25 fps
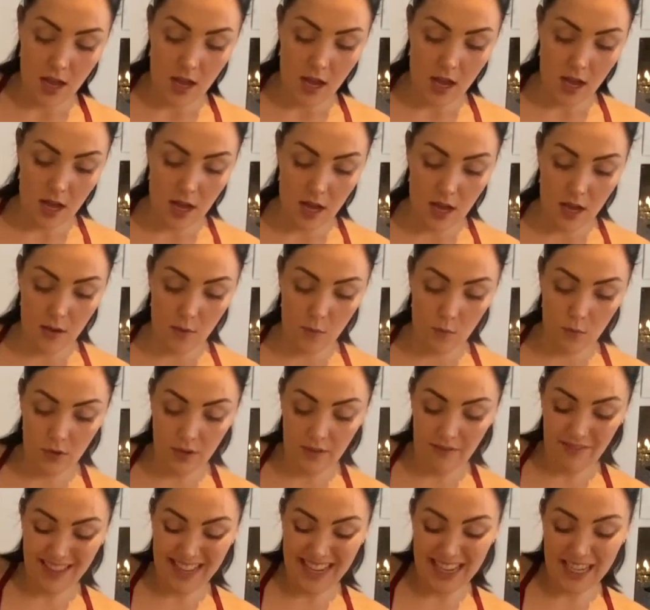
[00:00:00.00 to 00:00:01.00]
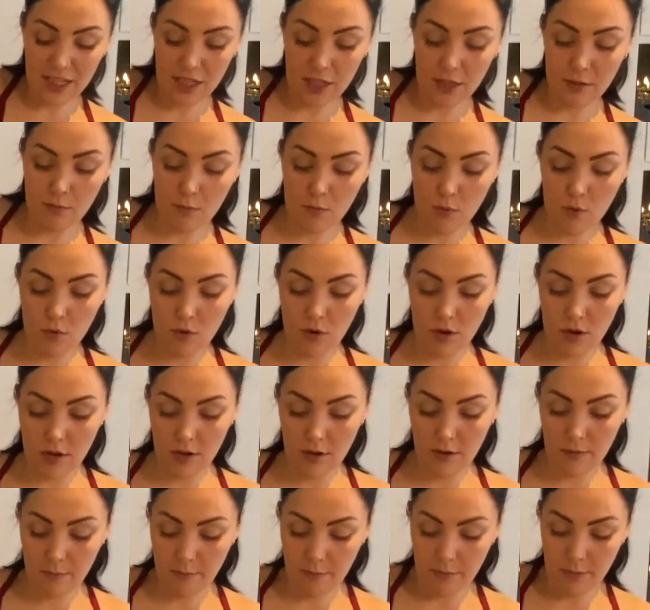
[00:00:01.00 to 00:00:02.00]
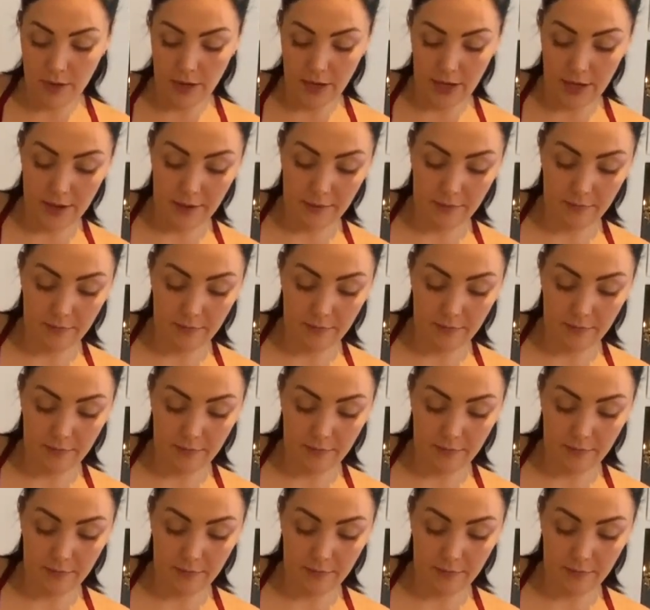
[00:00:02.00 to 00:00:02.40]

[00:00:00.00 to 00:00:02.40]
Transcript: I would have liked more, but